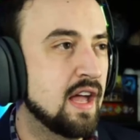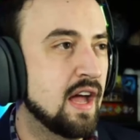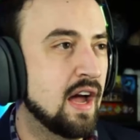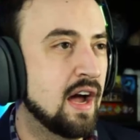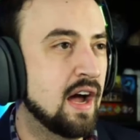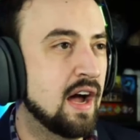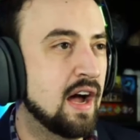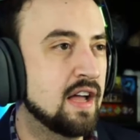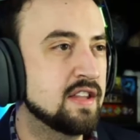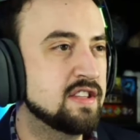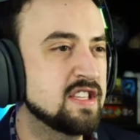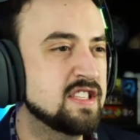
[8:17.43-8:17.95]

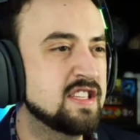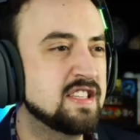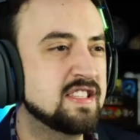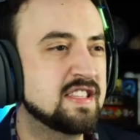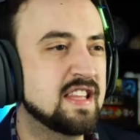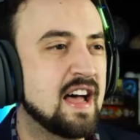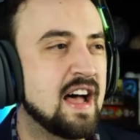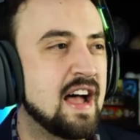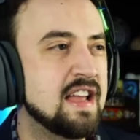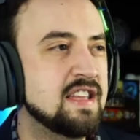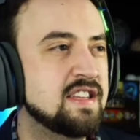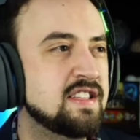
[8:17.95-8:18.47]
Uh, this is
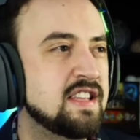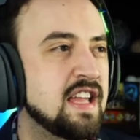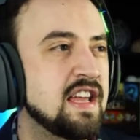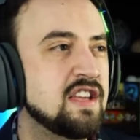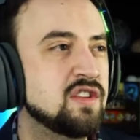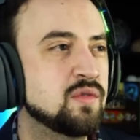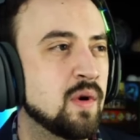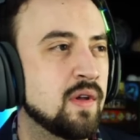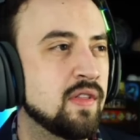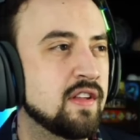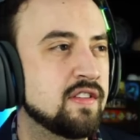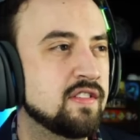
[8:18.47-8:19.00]
the high
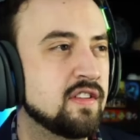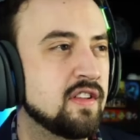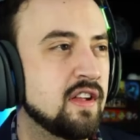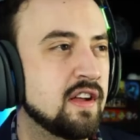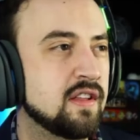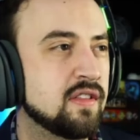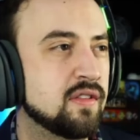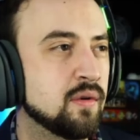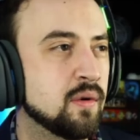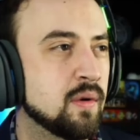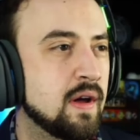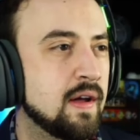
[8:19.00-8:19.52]
stakes one. Let's
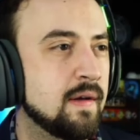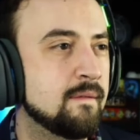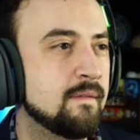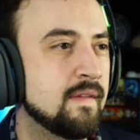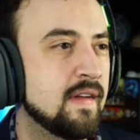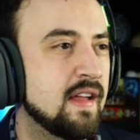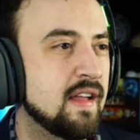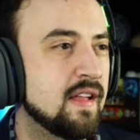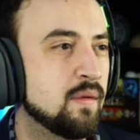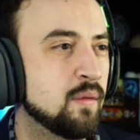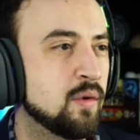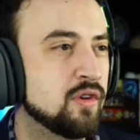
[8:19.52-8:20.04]
click through it.
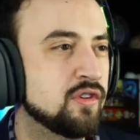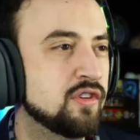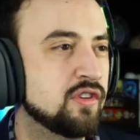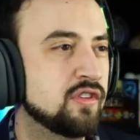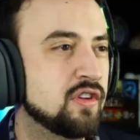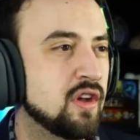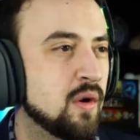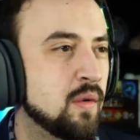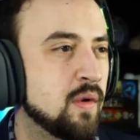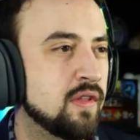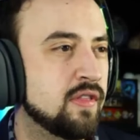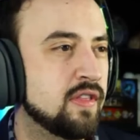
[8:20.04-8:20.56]
We'll
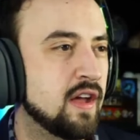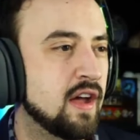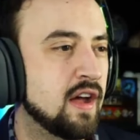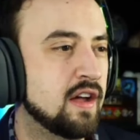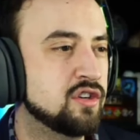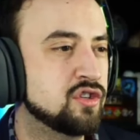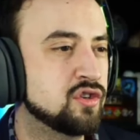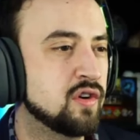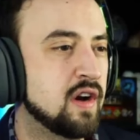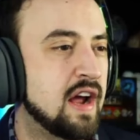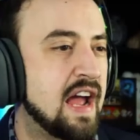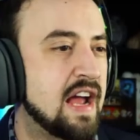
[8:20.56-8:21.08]
just go with
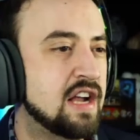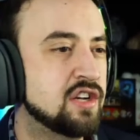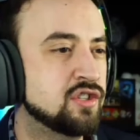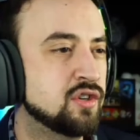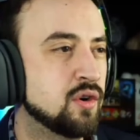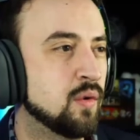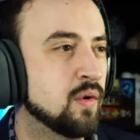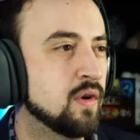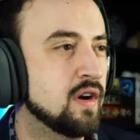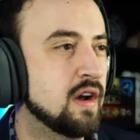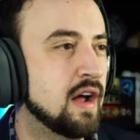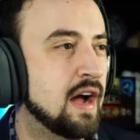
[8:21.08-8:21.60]
uh, trash
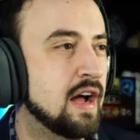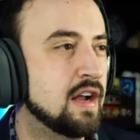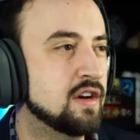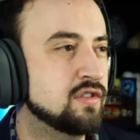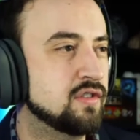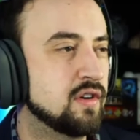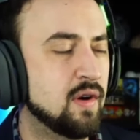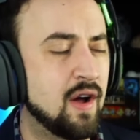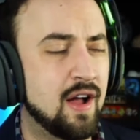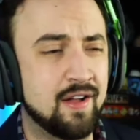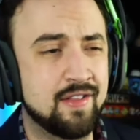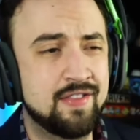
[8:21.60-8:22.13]
or not.
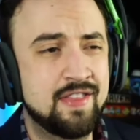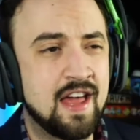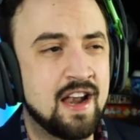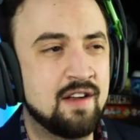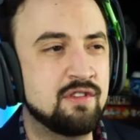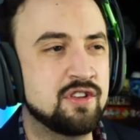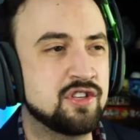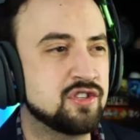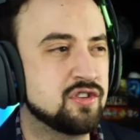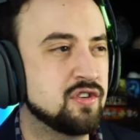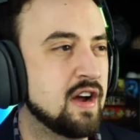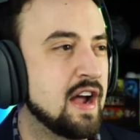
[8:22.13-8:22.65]
Tr well, none
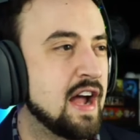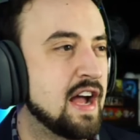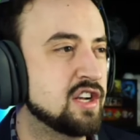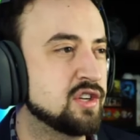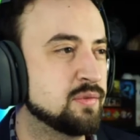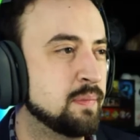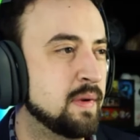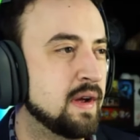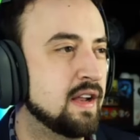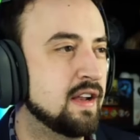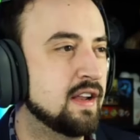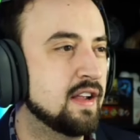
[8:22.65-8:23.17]
of it's
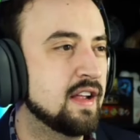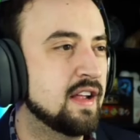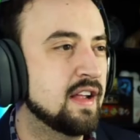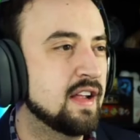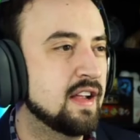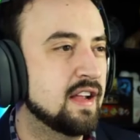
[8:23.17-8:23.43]
trash, but